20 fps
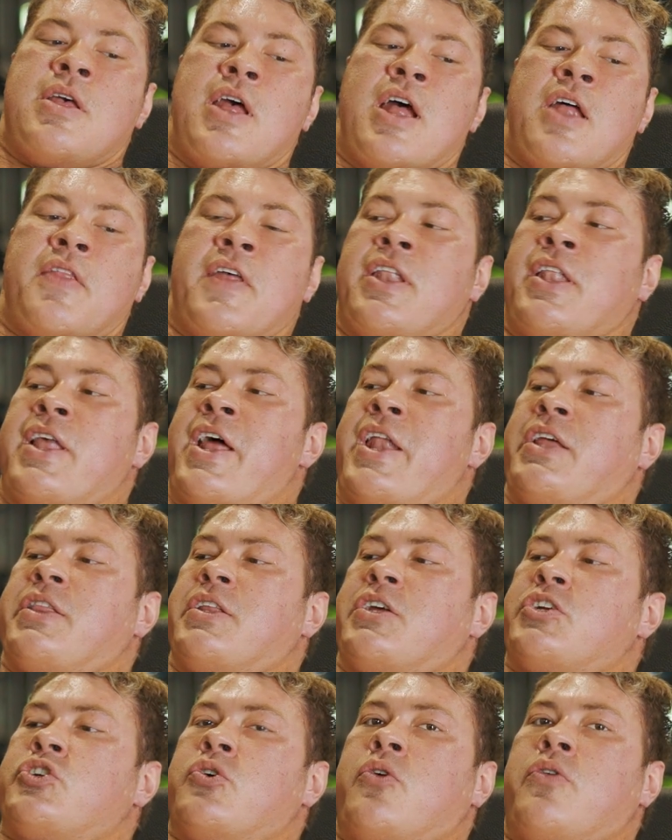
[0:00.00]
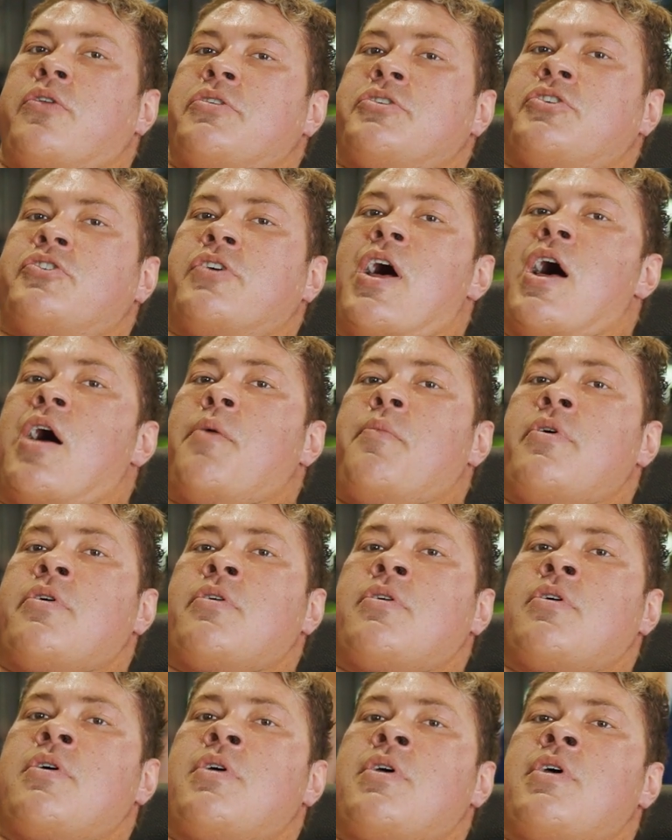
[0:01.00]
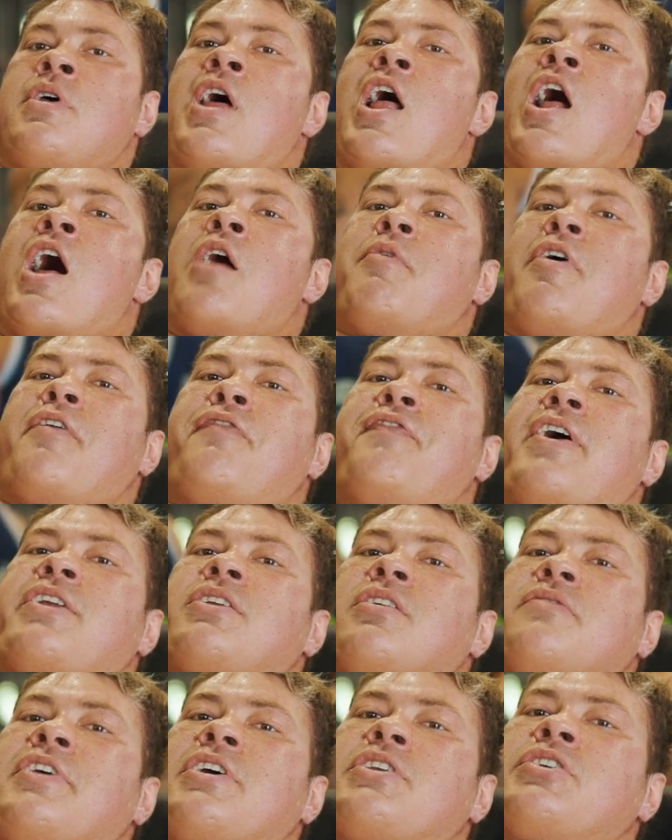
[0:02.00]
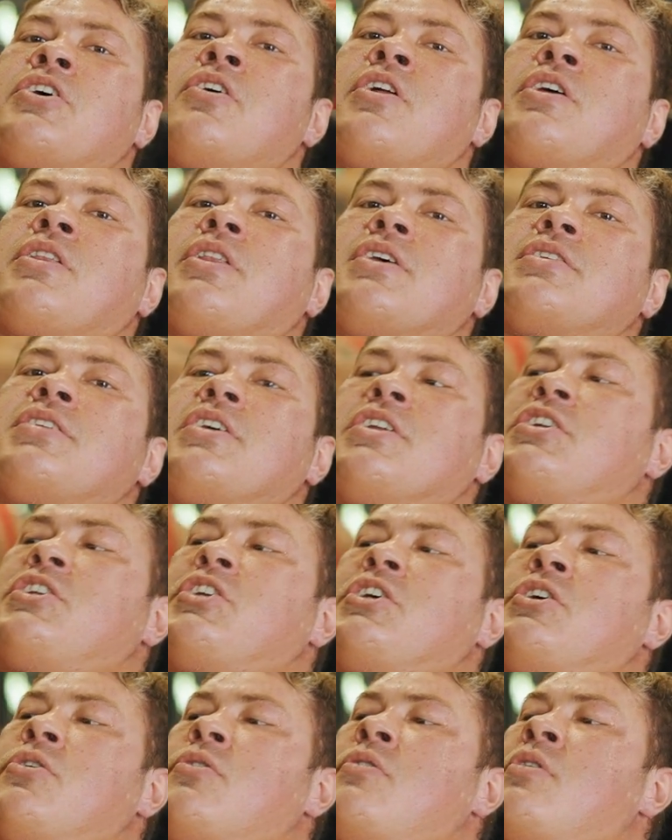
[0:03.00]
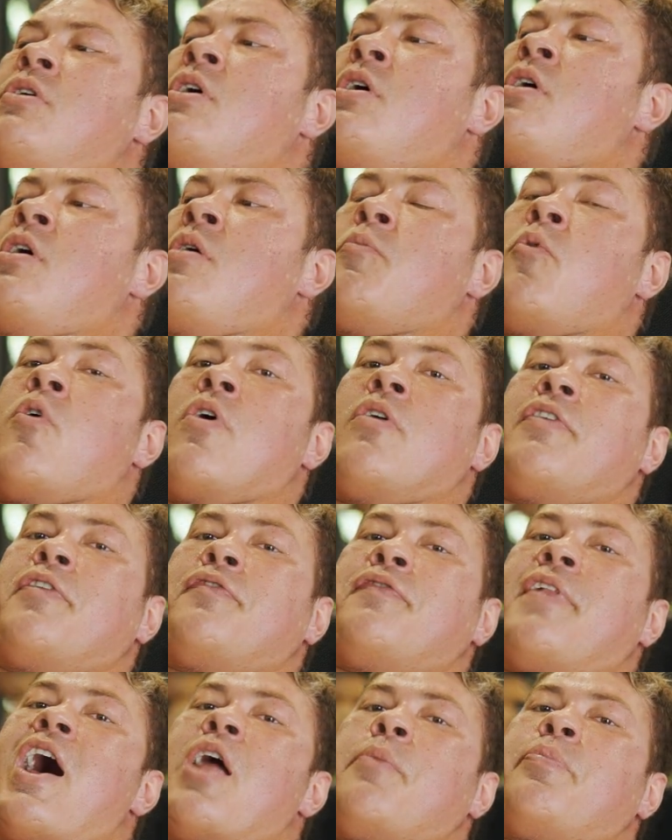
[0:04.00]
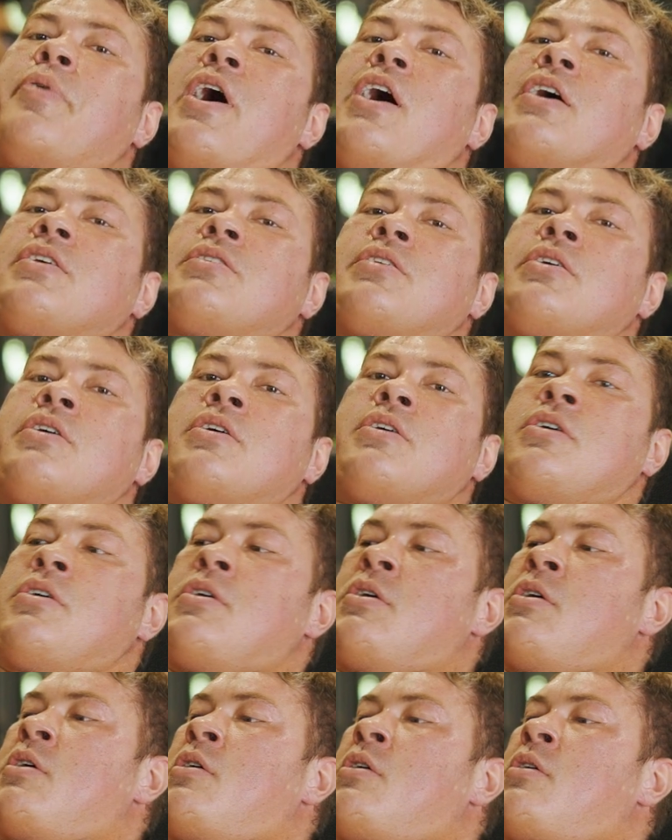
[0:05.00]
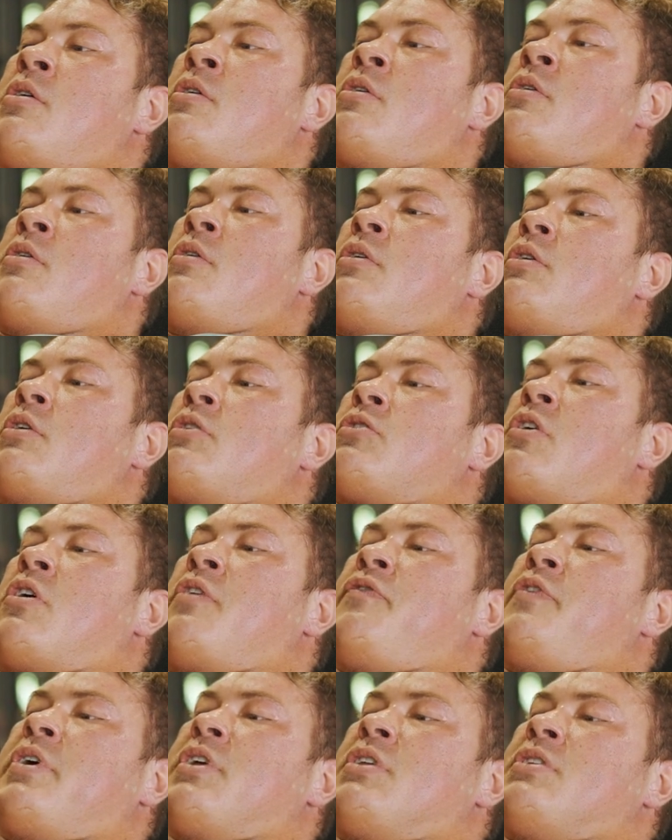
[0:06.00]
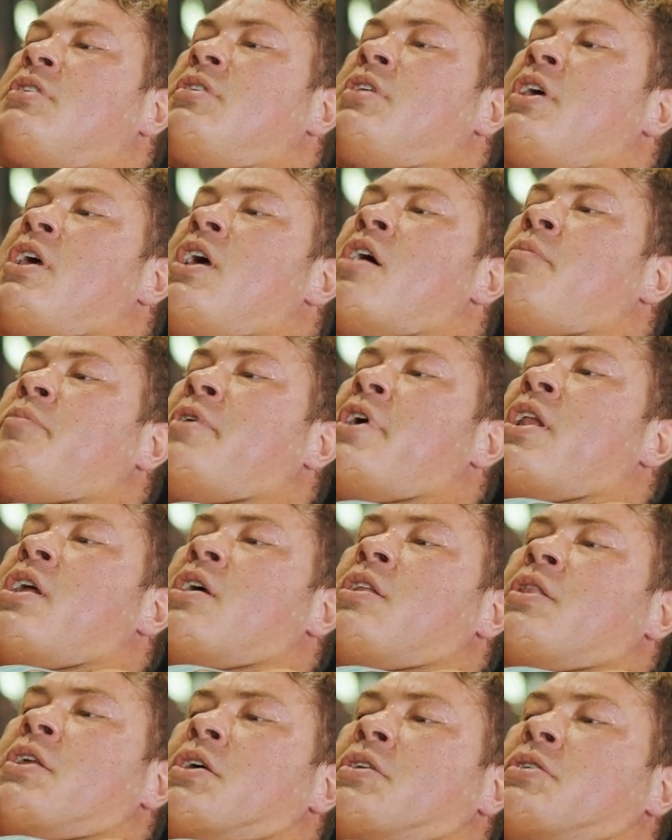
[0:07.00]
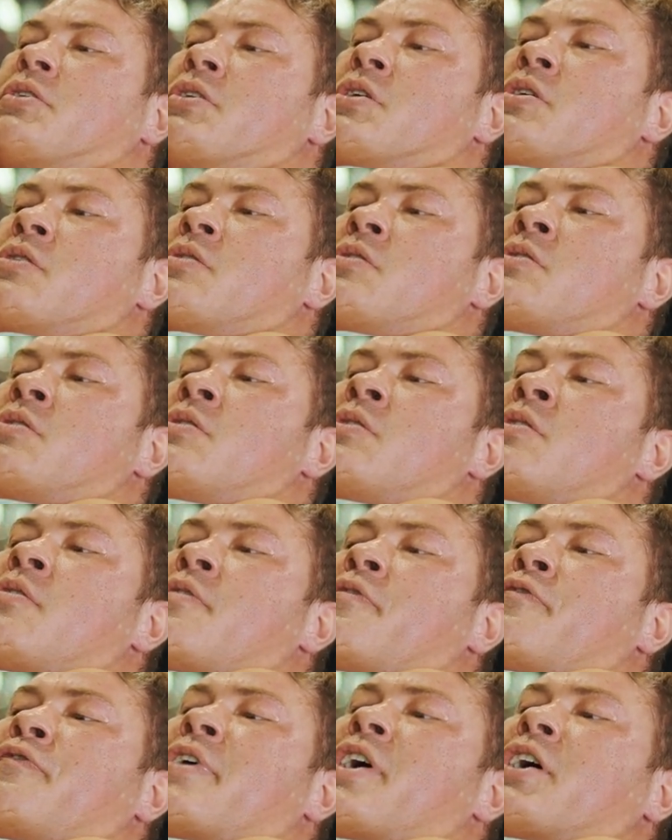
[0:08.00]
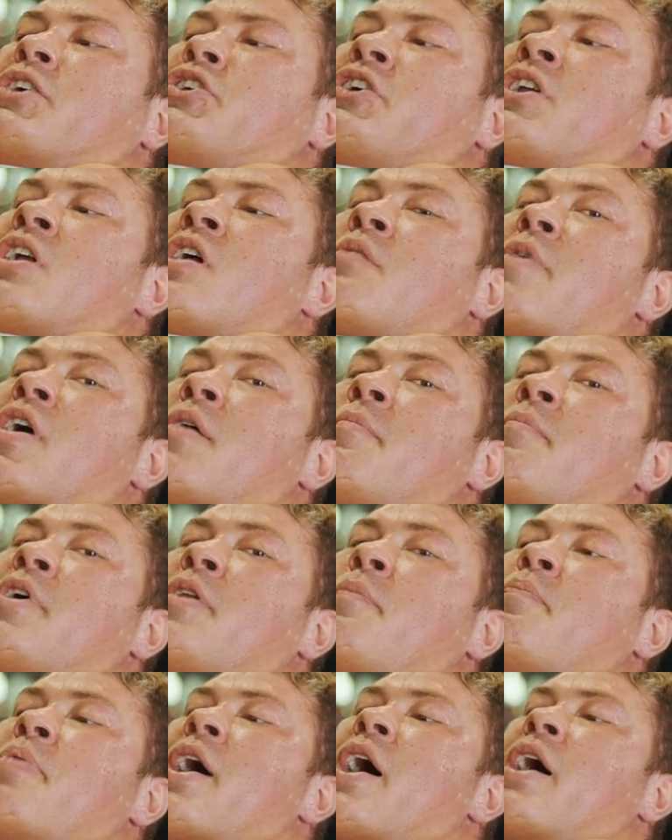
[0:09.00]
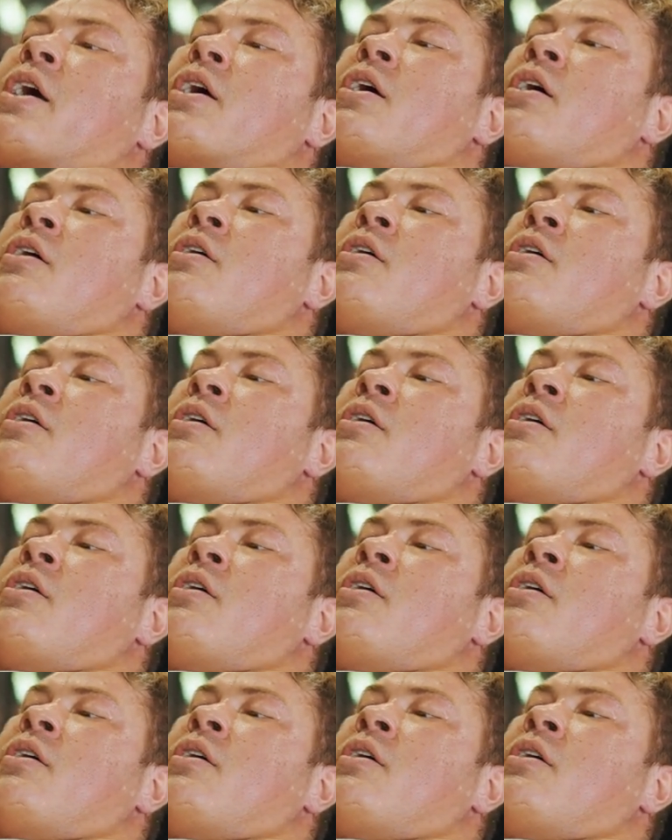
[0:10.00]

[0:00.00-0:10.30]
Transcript: and then letting the shoulders drop. Now I'm effectively turning this into more of a flat press. So if you can see, I'm getting this flexion on my mid-pec,